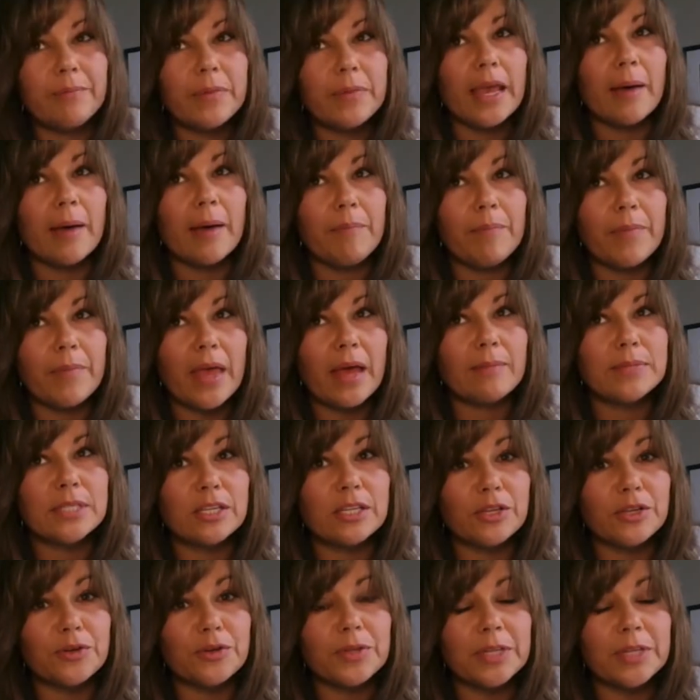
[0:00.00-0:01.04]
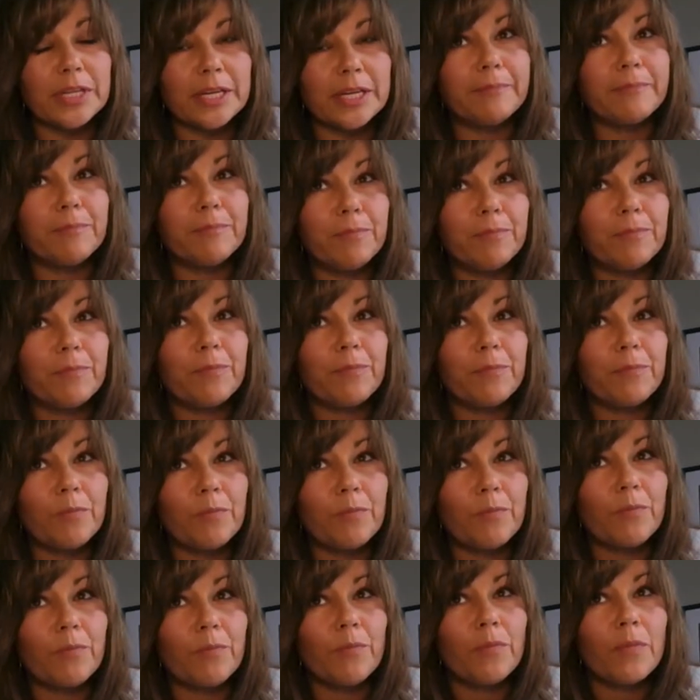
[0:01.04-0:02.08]
Yeah, absolutely.
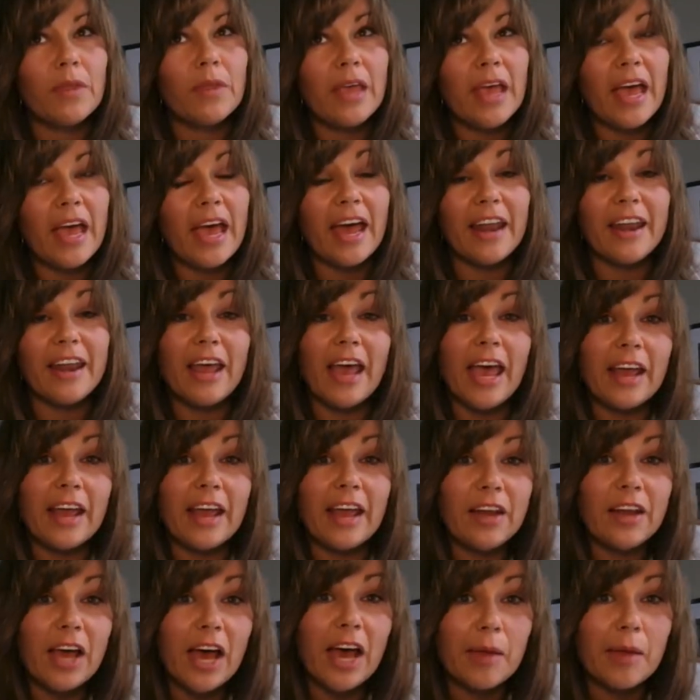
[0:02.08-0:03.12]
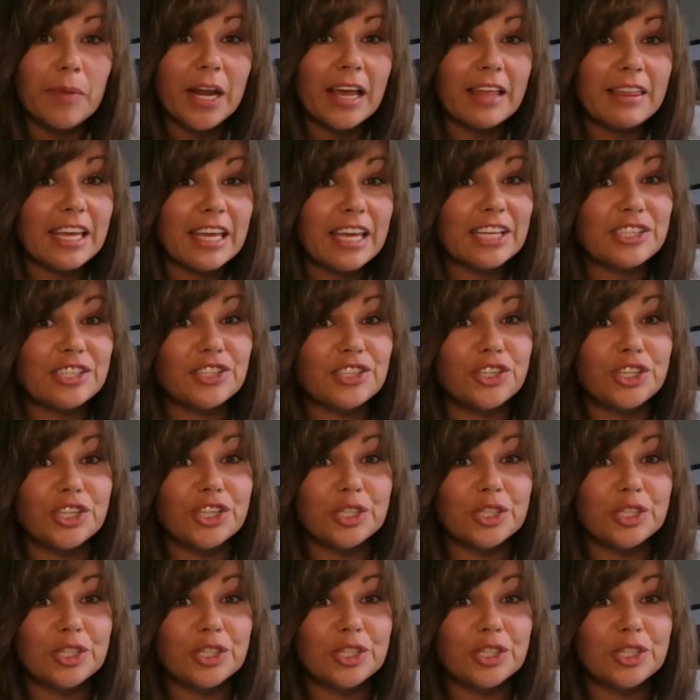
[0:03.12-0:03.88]
And, and I mean, I think it's just,